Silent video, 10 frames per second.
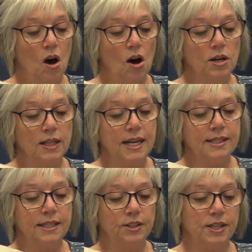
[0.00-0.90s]
On a less
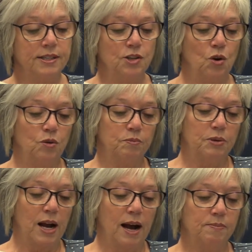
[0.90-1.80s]
serious note,
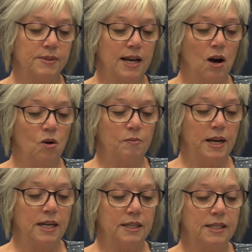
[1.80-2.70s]
perhaps how
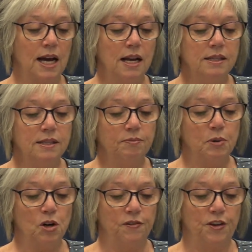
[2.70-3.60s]
many tons of
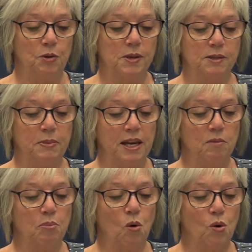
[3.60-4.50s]
perfume is
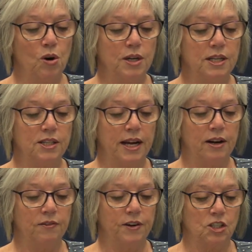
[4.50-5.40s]
being poured into
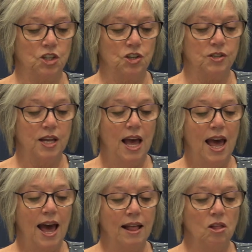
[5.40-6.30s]
air fresheners
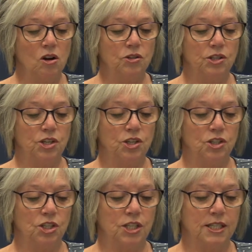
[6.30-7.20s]
and laundry
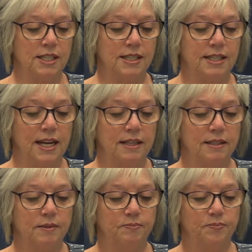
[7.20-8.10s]
detergents these
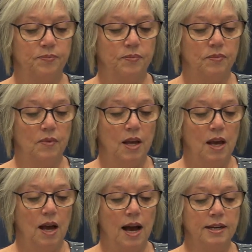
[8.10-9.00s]
days.
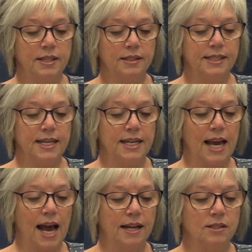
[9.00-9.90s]
Until seeing
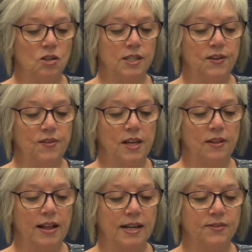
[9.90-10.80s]
ads on TV
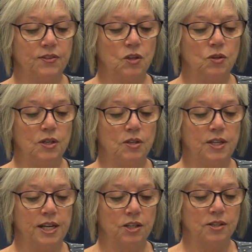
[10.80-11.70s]
the last few
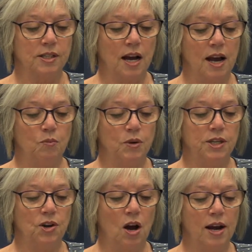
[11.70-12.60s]
years, I
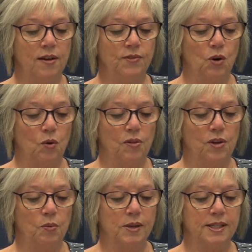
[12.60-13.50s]
would not have known
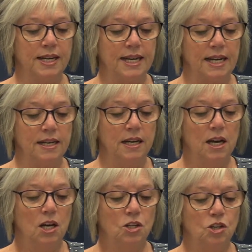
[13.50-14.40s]
there was a need
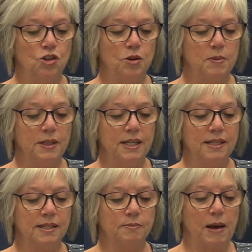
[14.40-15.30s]
to dreamily
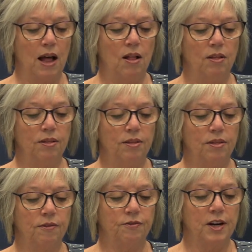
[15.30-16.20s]
smell
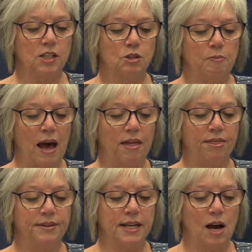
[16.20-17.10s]
the fresh
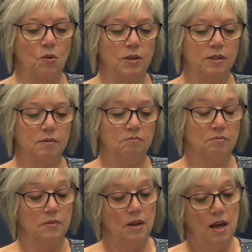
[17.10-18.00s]
bath towels.
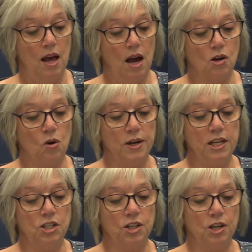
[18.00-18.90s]

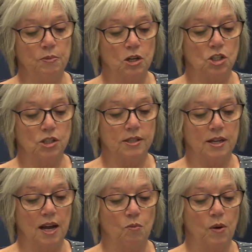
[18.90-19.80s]
According to the commercials,
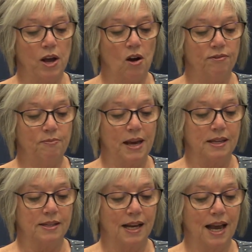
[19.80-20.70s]
I am way off
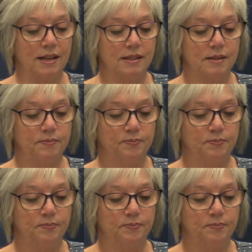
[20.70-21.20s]
base, I guess.